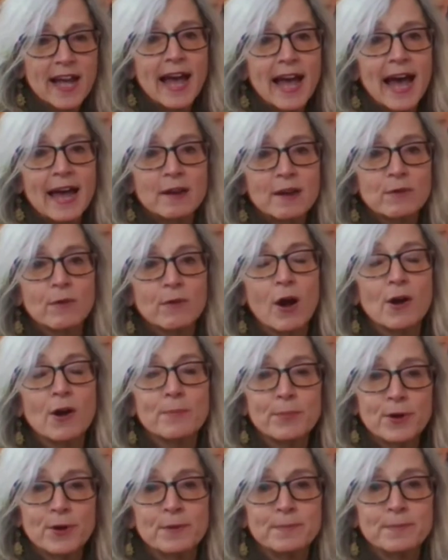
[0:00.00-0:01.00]
And our
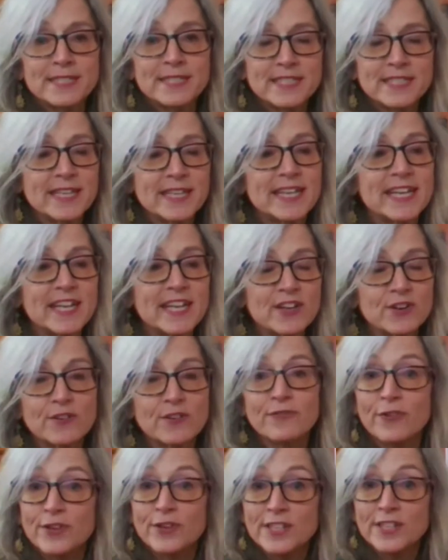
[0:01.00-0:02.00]
purpose here
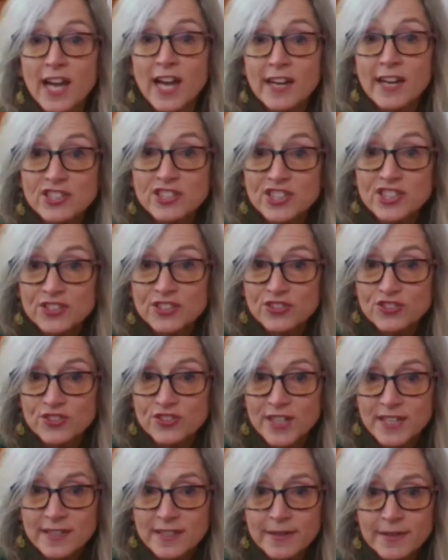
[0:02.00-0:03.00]
for young
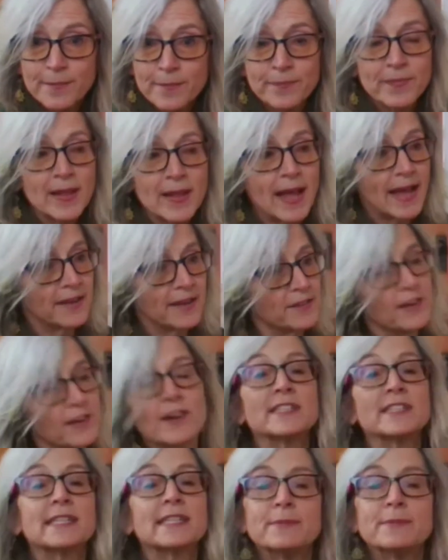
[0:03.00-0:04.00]
children, and
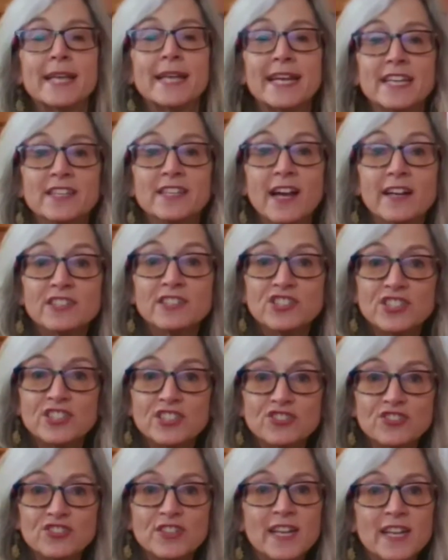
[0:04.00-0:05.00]
notice I'm saying young
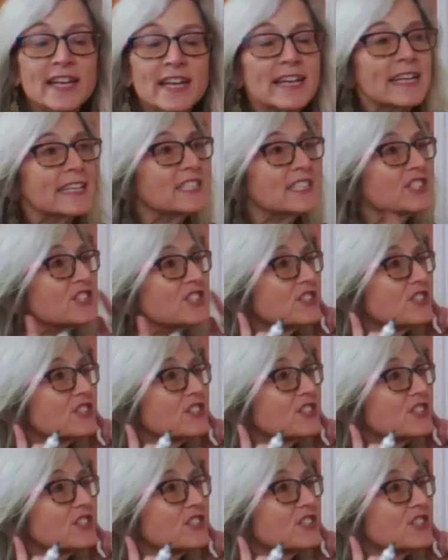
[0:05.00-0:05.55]
children, is to